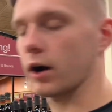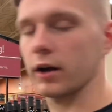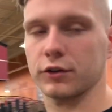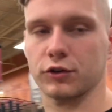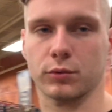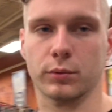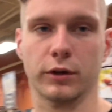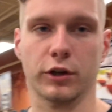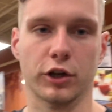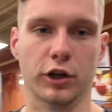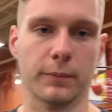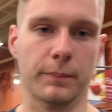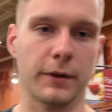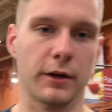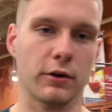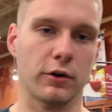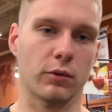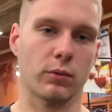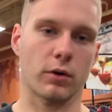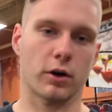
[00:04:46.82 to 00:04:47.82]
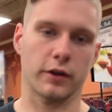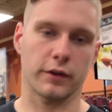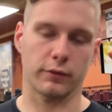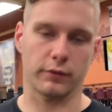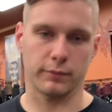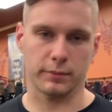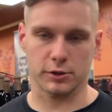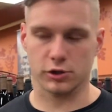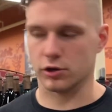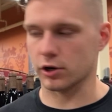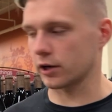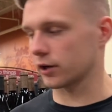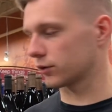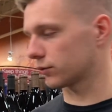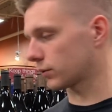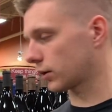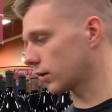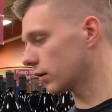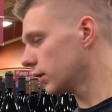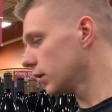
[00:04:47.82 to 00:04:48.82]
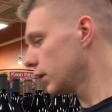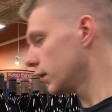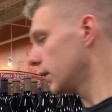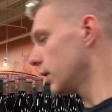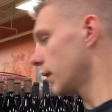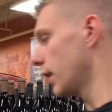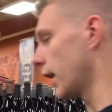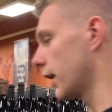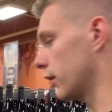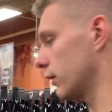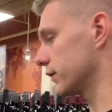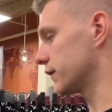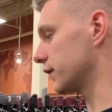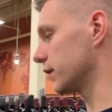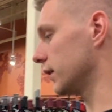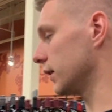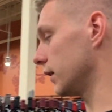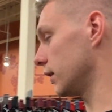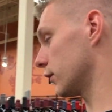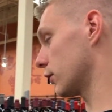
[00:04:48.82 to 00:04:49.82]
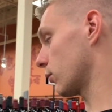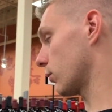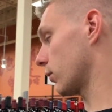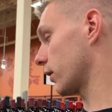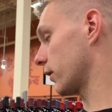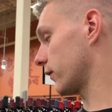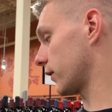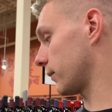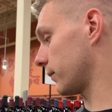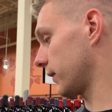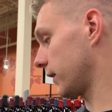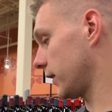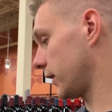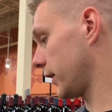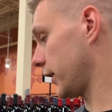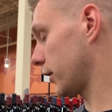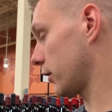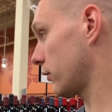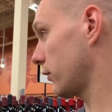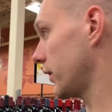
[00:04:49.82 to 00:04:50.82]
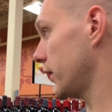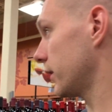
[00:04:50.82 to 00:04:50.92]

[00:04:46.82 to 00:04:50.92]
is a really good Pinot Noir that we've been trying as well. I don't see either one of them here right